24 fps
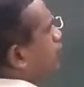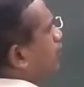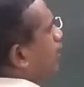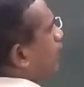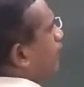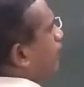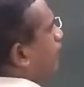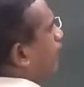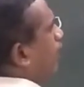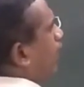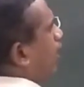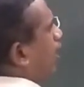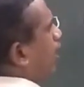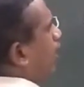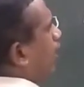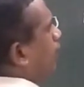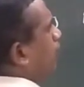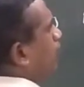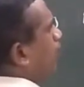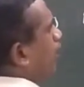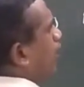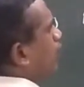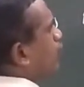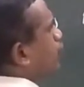they
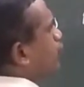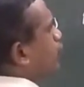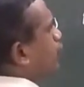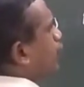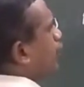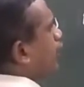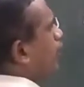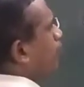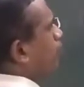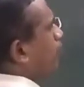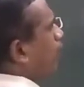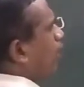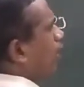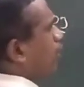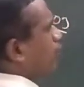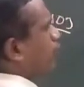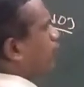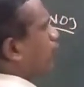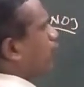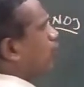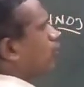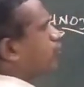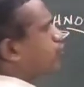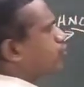form 3
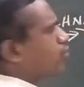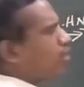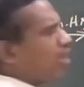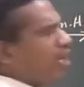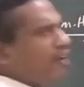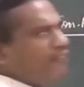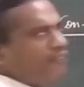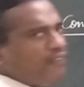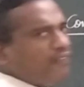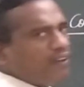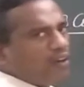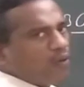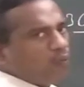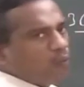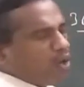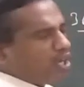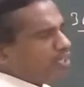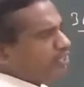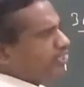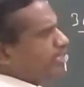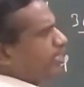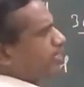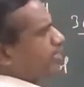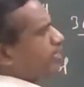molecules of
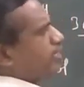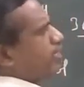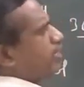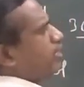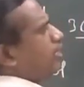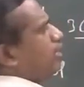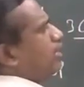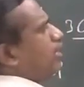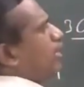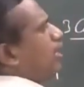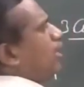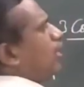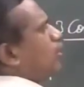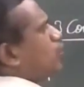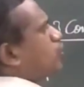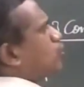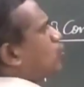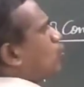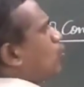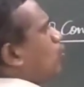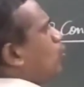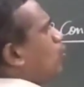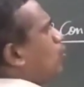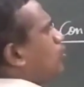water.
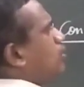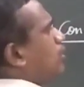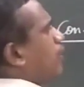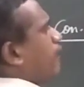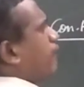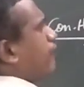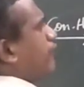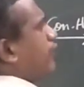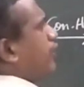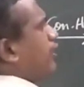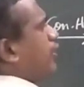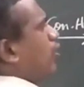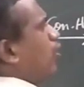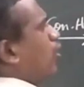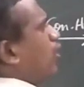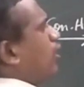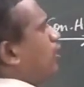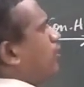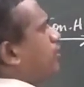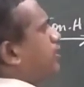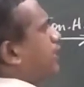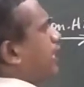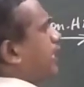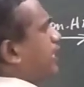So the
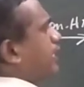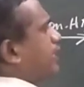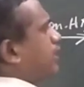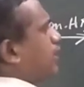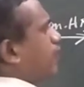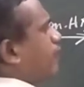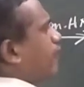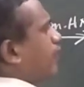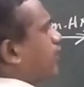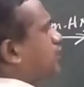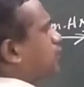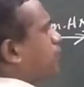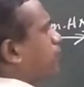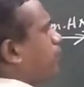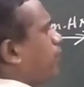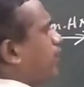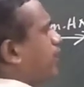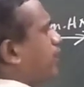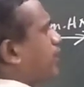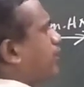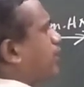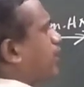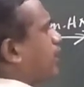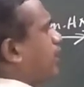phenol taking the first
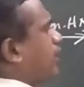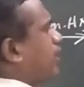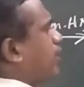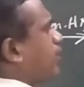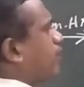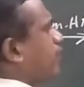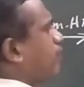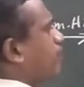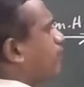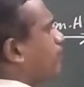position